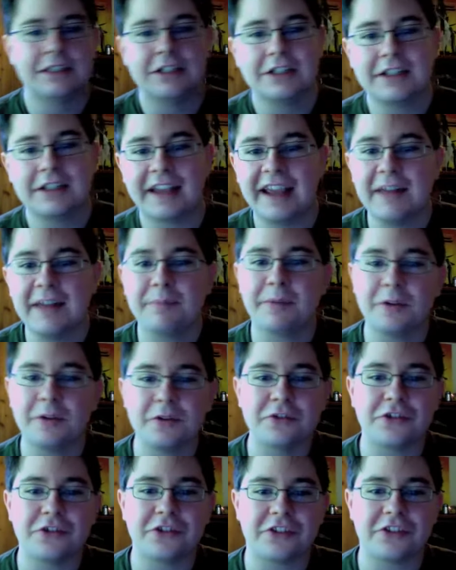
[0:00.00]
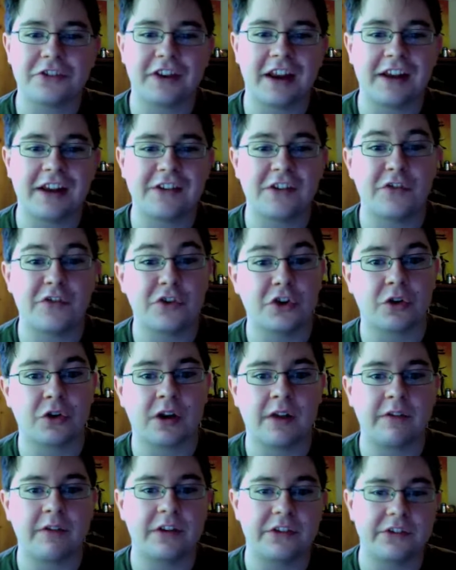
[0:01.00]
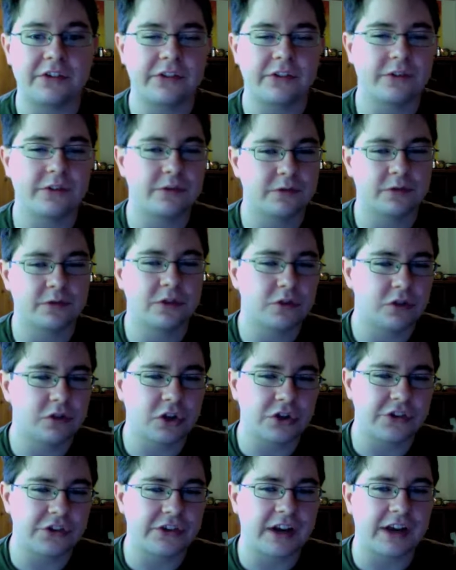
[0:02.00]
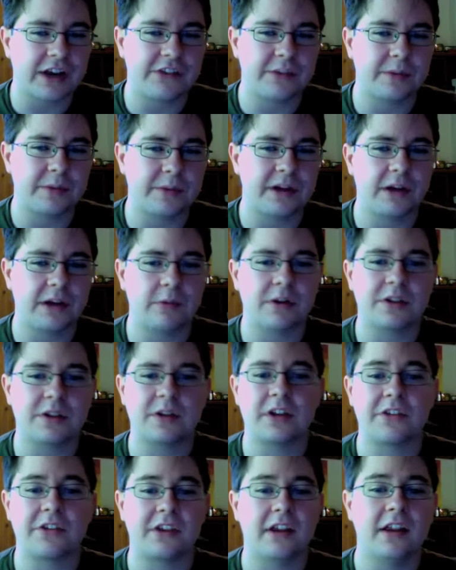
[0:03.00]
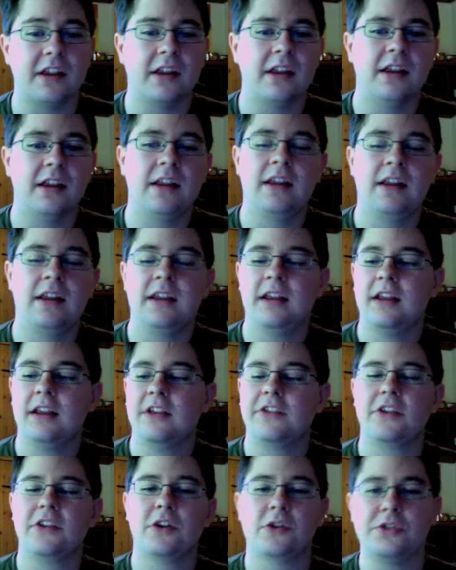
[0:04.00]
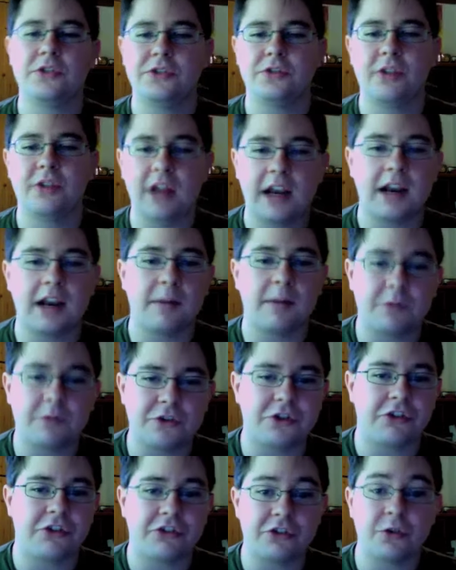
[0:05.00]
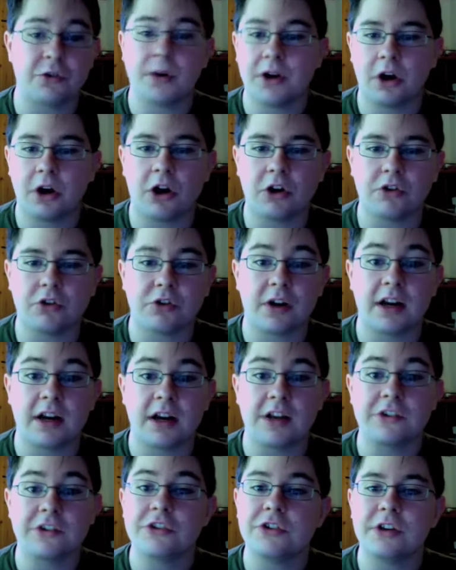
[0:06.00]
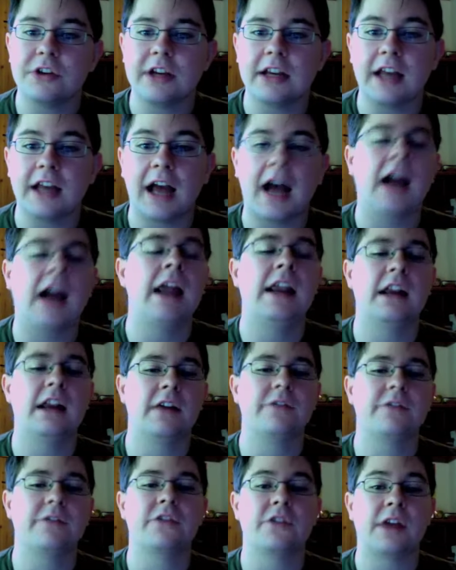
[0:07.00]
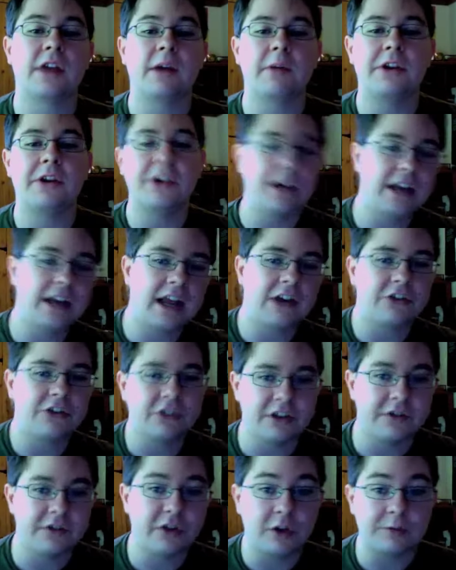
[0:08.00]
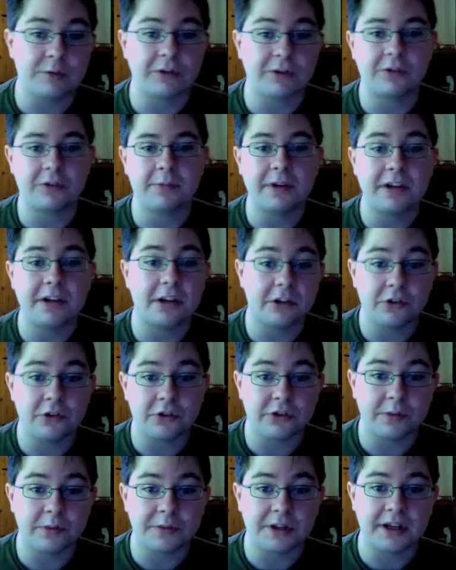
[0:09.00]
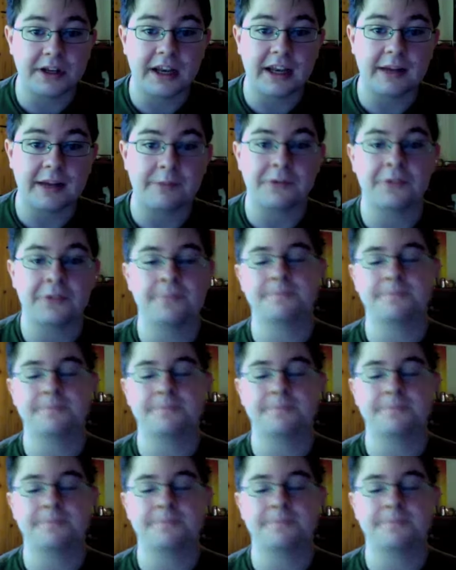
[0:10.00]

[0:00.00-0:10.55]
you can't build your stats if you don't have any good stats to begin with, so you end up just doing auto train until you get high enough so that way you can actually develop the speed to do some of the games.